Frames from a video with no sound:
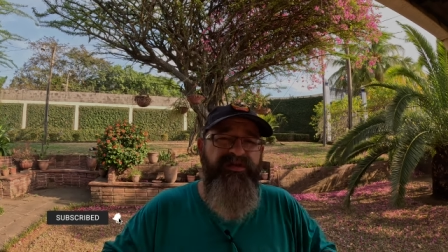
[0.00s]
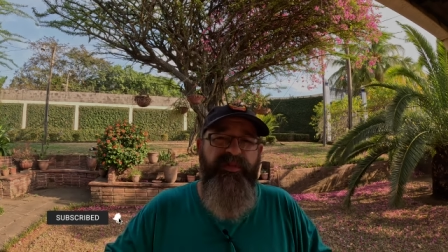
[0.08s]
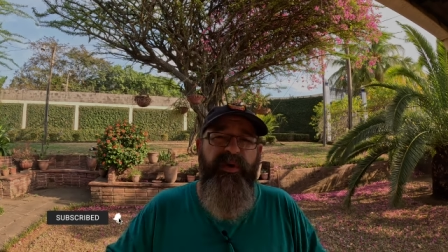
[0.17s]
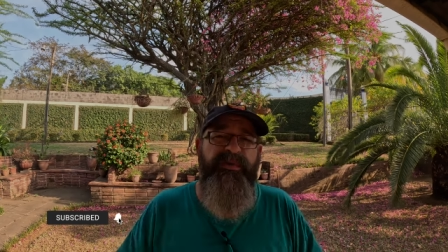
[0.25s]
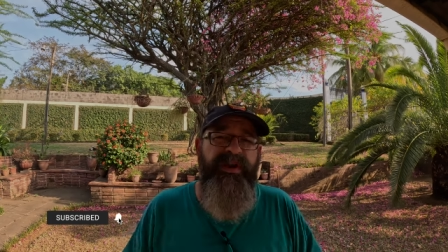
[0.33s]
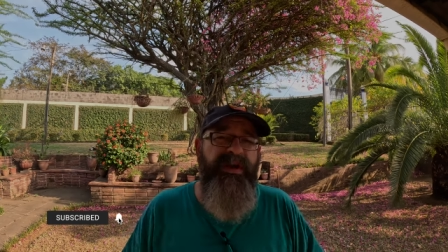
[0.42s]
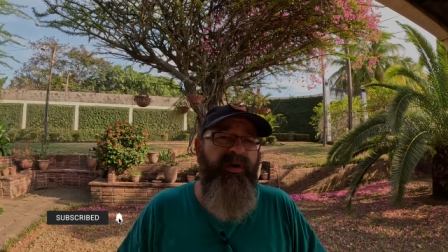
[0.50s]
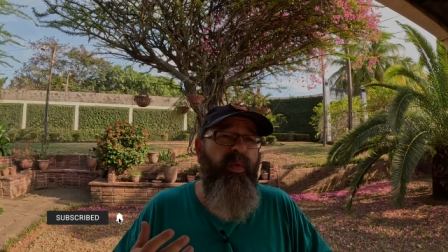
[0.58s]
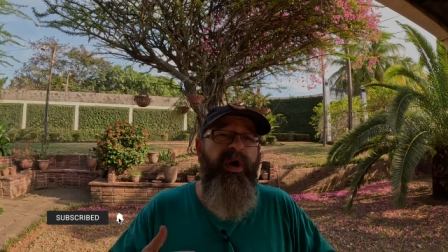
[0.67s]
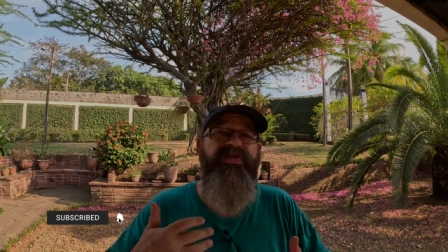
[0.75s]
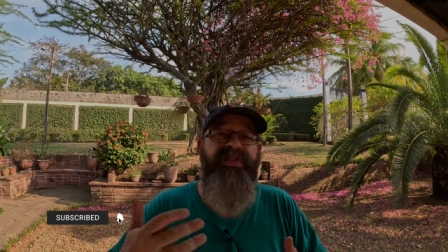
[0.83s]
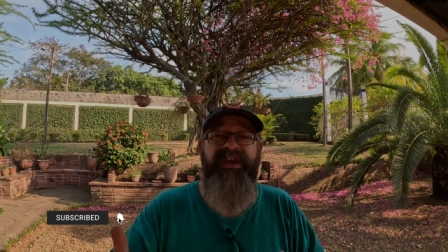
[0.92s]
permanent and
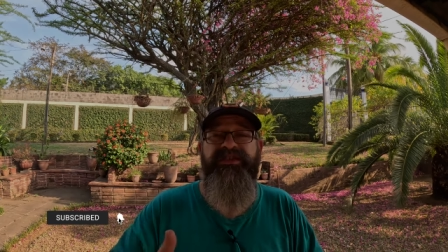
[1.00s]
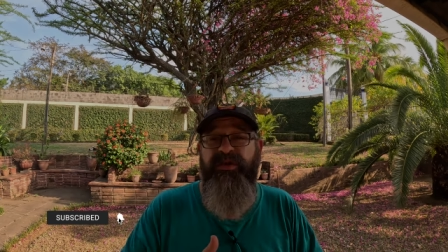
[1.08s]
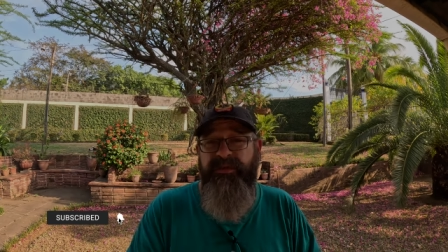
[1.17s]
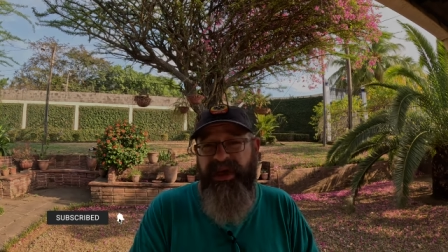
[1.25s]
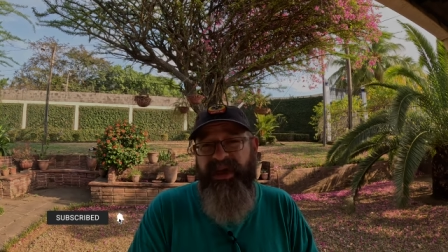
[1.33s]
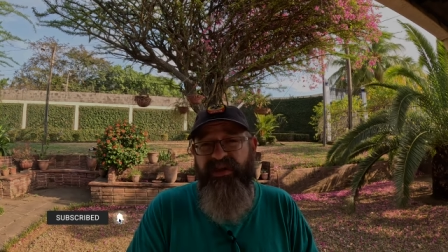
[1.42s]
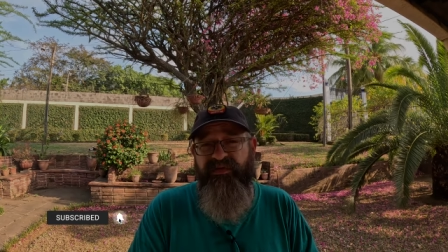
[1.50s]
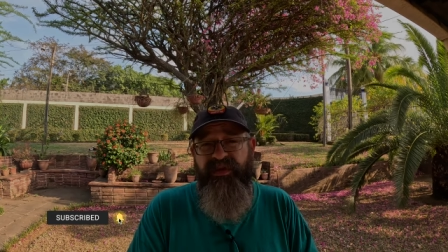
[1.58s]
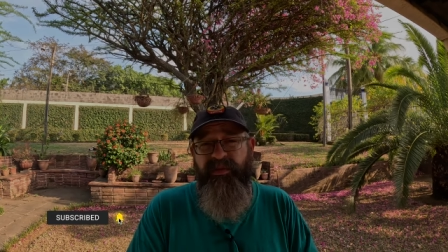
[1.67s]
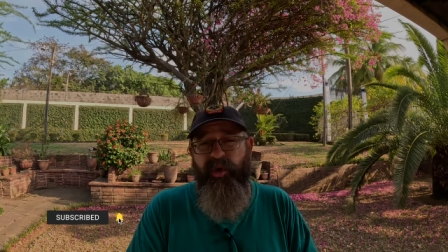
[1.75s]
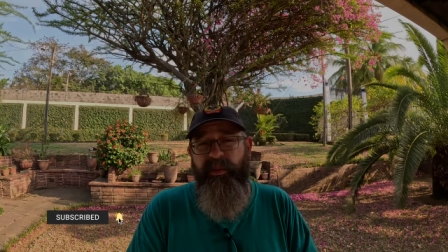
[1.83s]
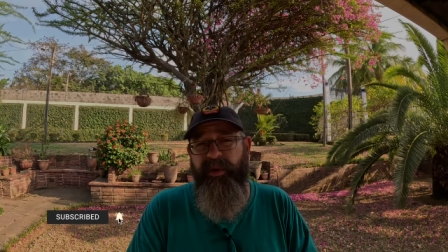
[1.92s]
what things are making you
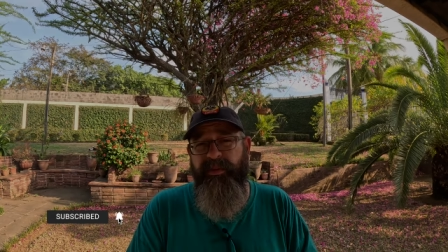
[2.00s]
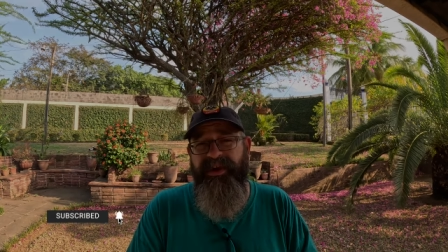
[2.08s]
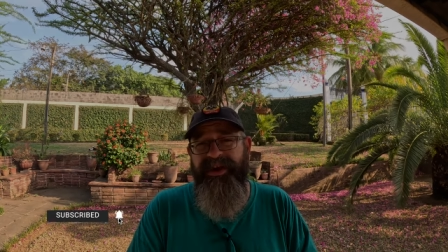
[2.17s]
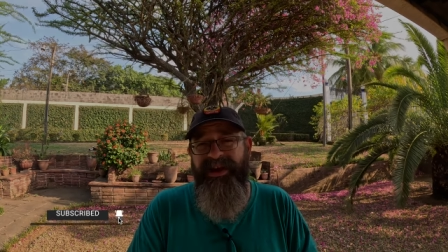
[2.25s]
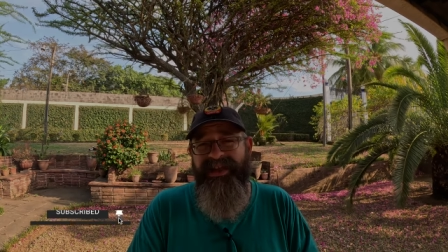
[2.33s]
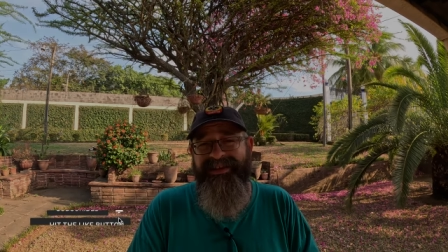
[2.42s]
feel more permanent.